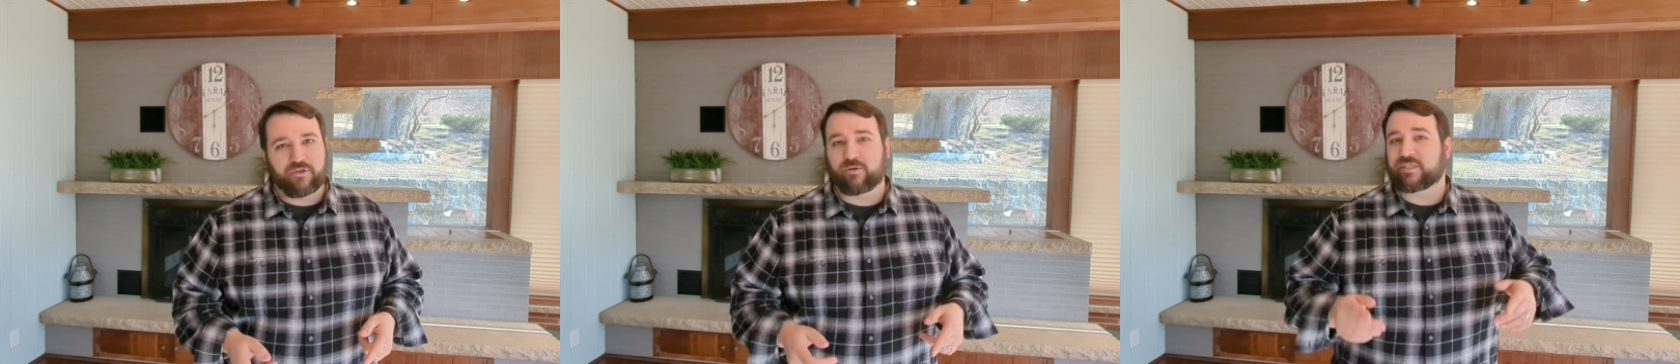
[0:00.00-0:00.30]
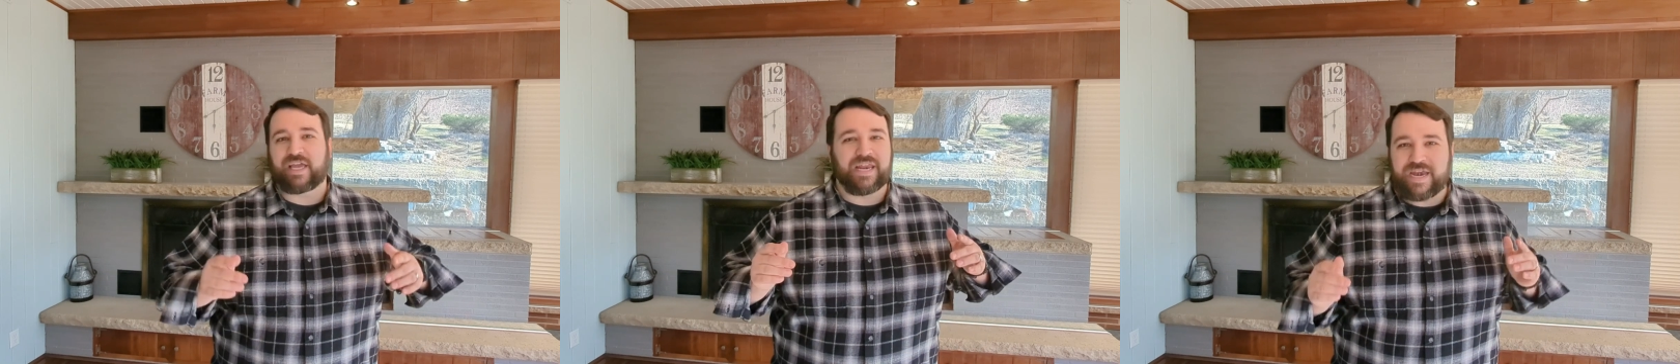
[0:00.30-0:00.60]

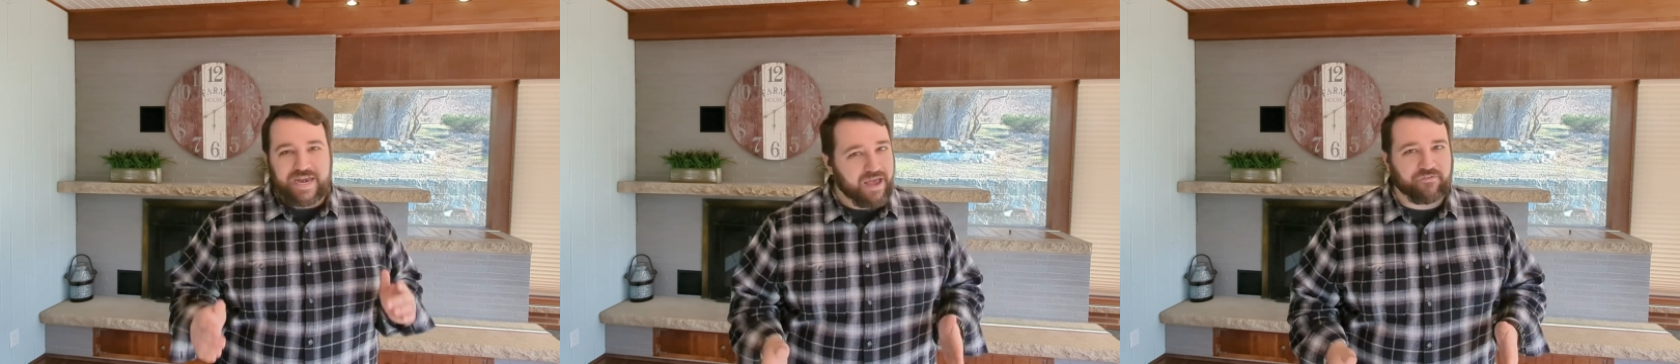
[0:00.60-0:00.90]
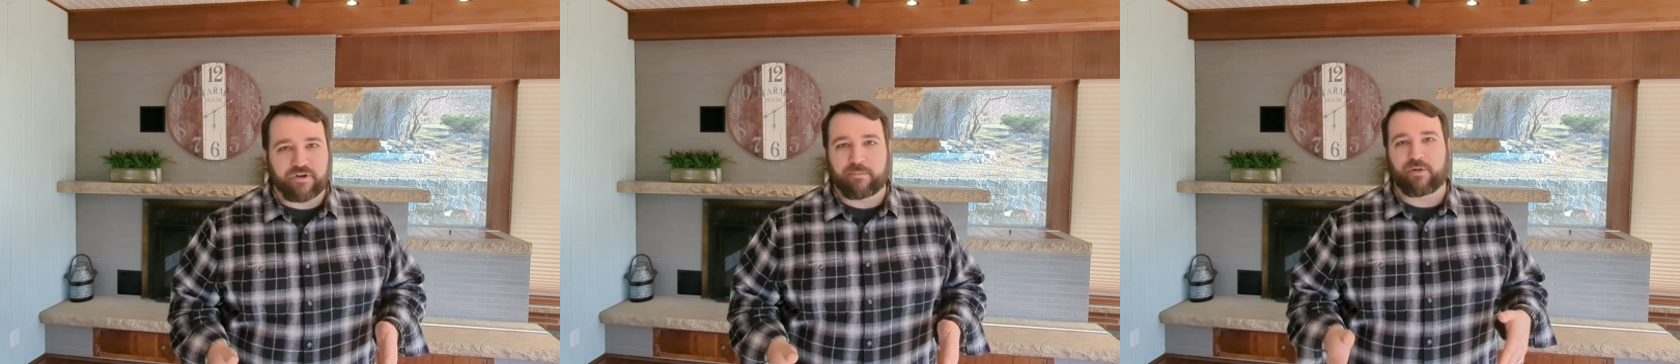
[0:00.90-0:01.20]
those
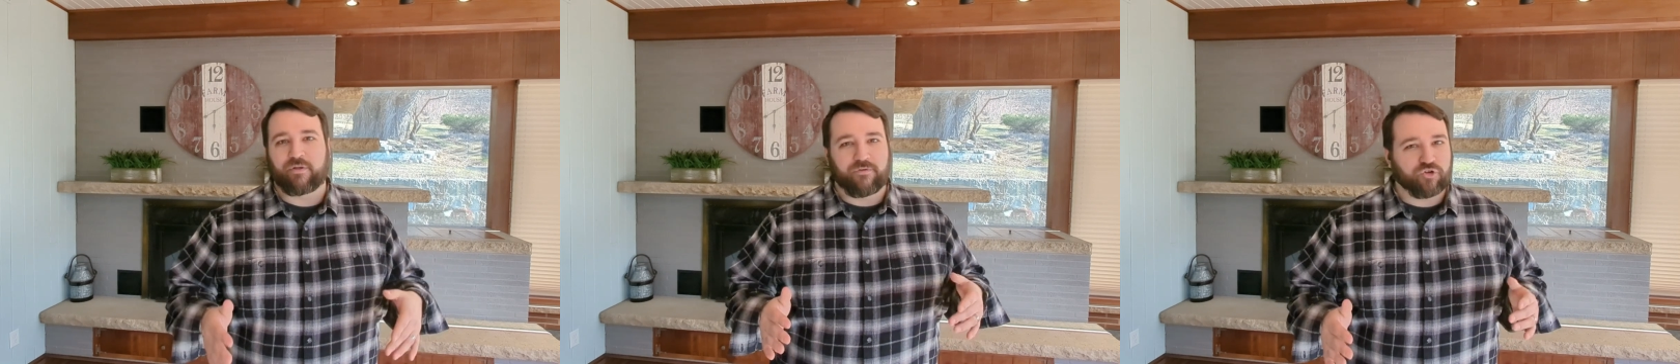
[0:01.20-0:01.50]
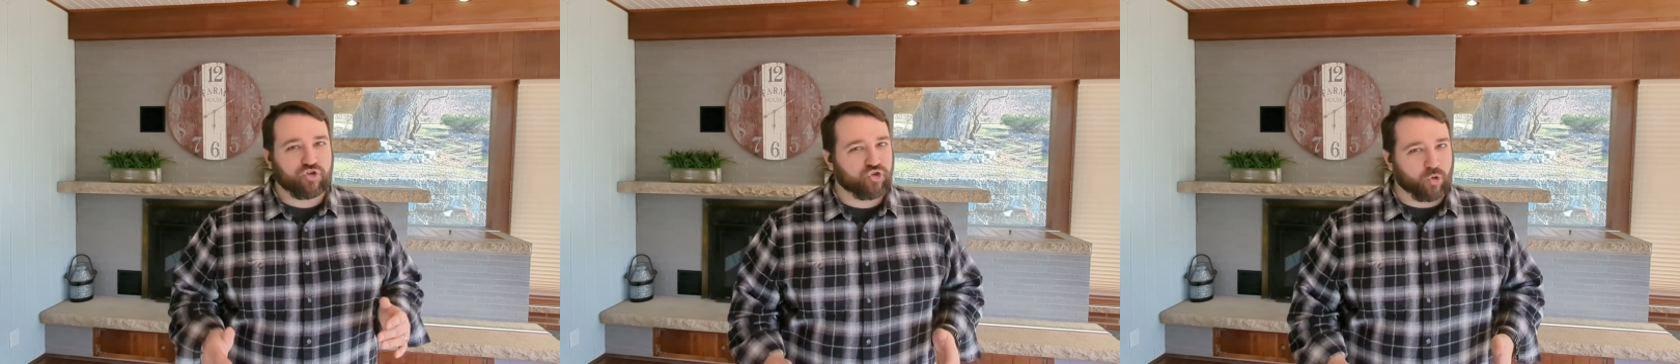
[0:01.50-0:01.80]
inevitable
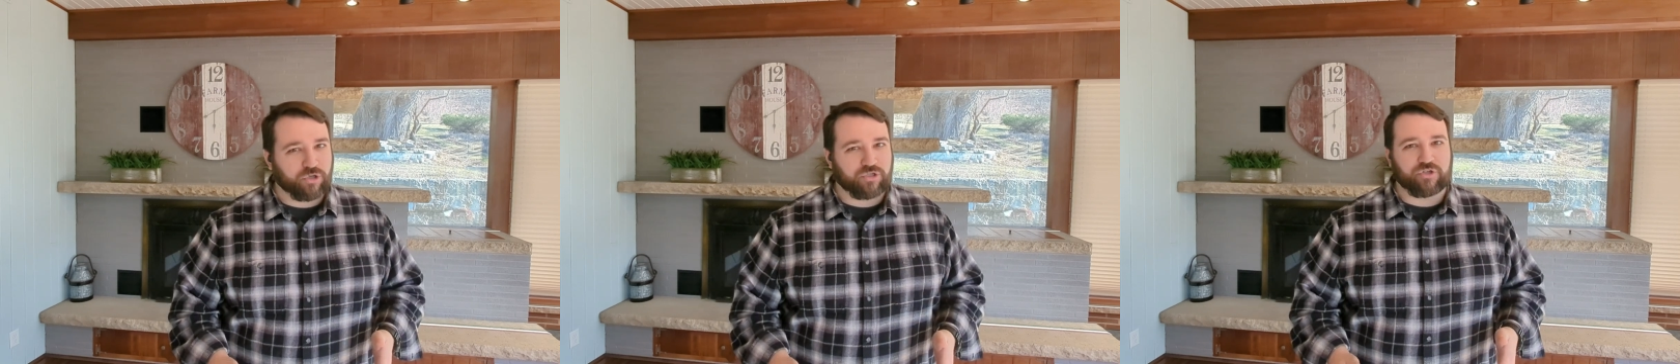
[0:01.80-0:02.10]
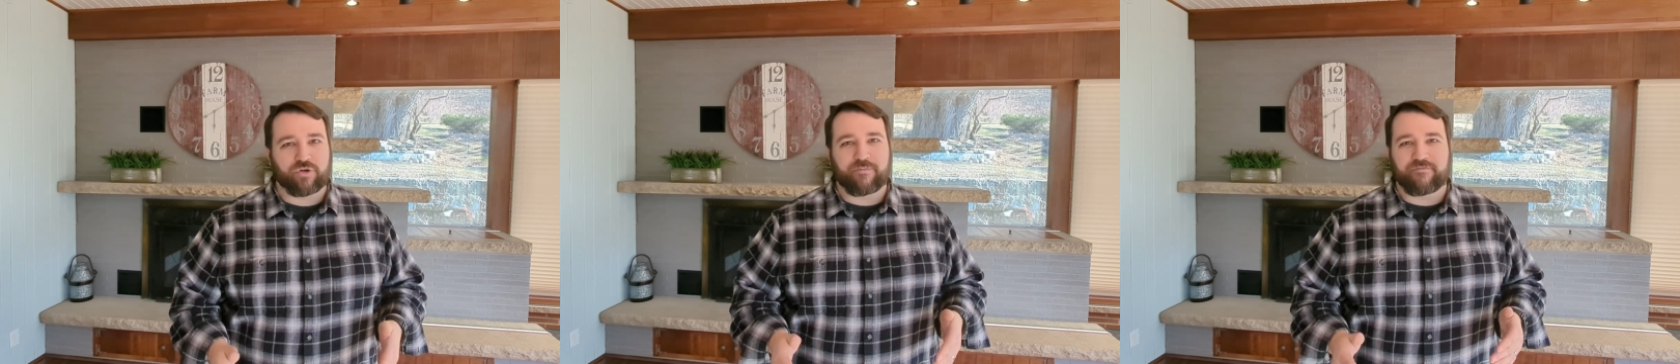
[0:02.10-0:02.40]

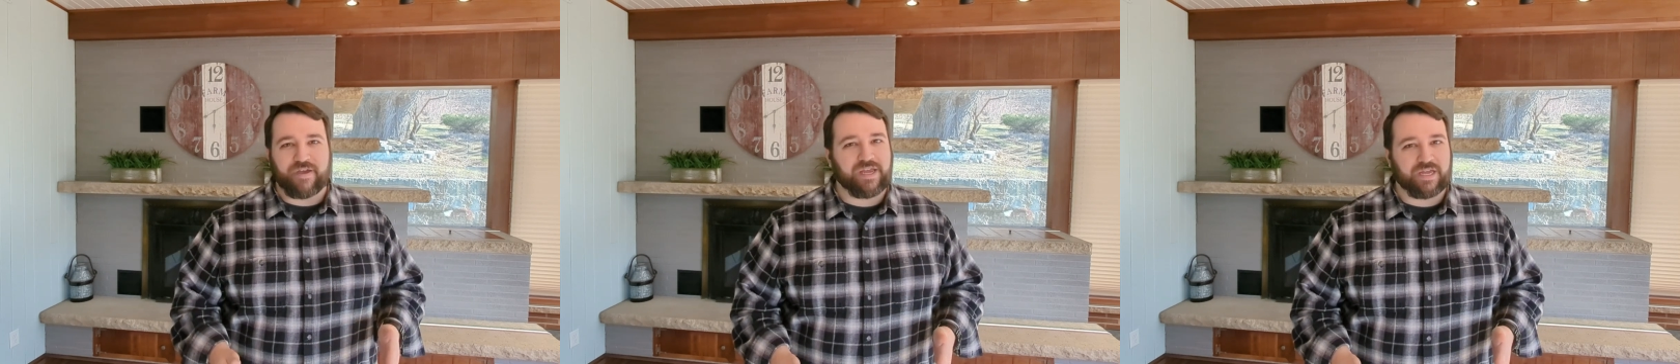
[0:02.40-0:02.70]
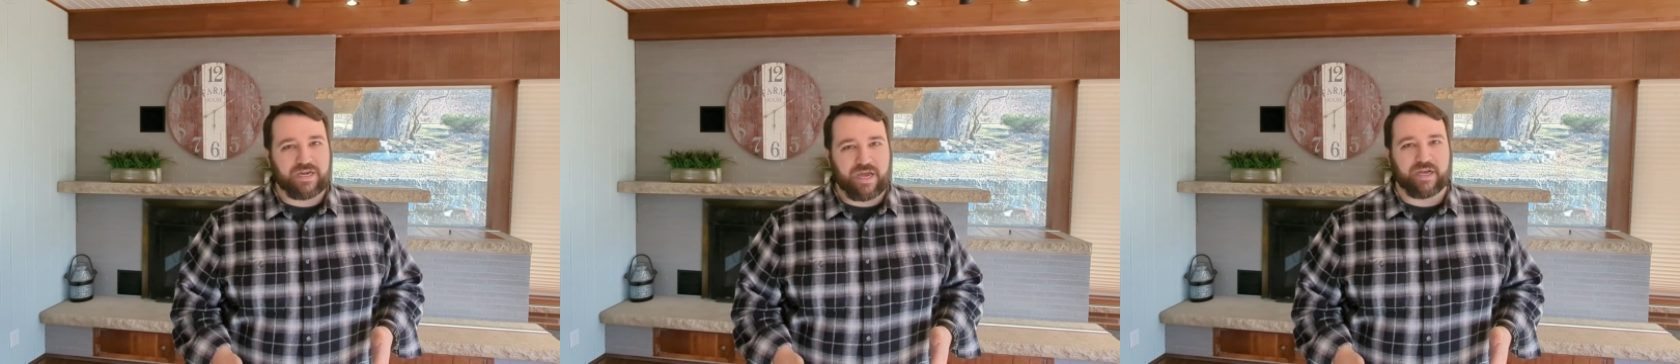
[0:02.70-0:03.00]
short-term
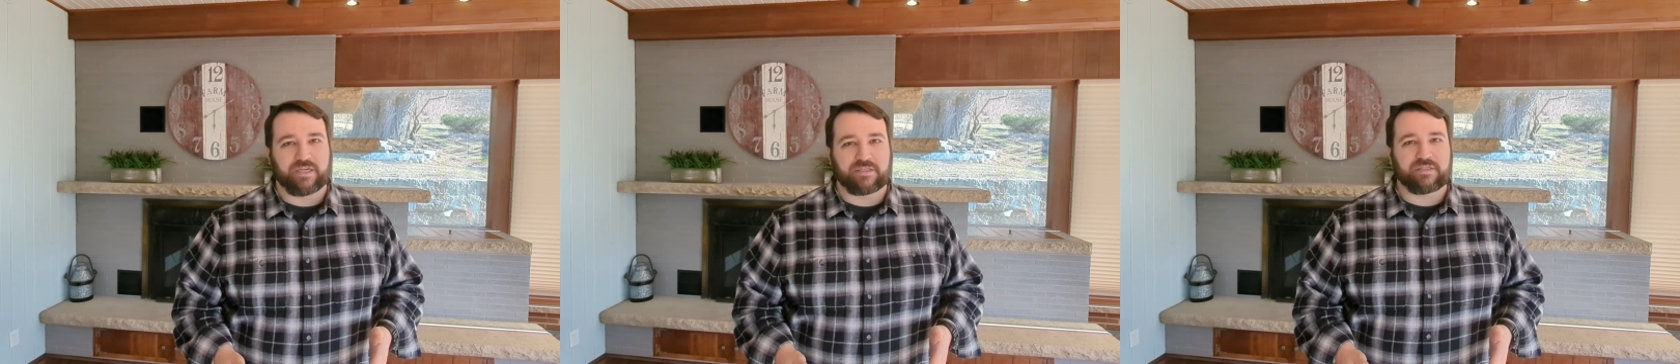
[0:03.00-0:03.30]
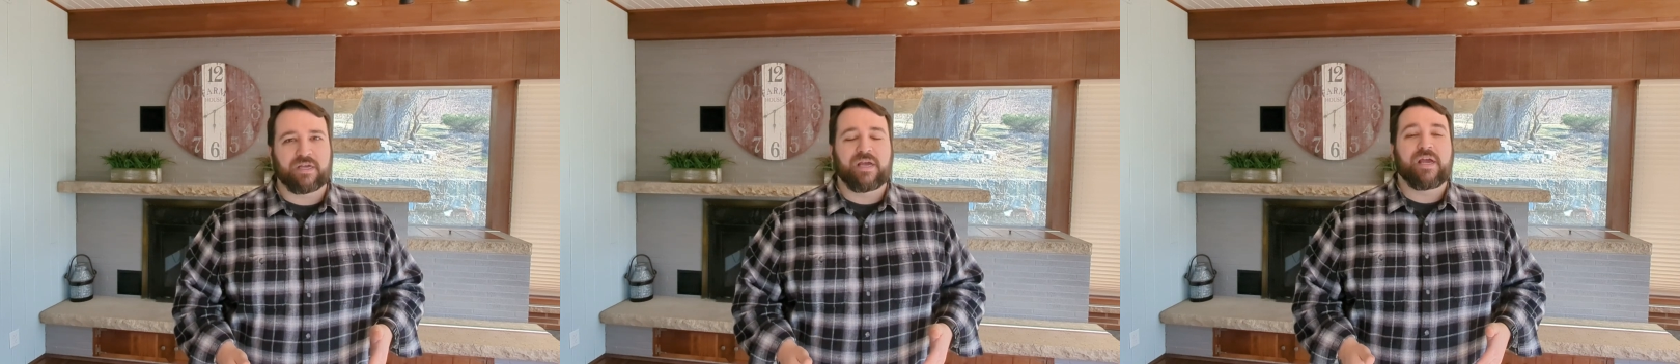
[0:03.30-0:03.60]
vacant nights,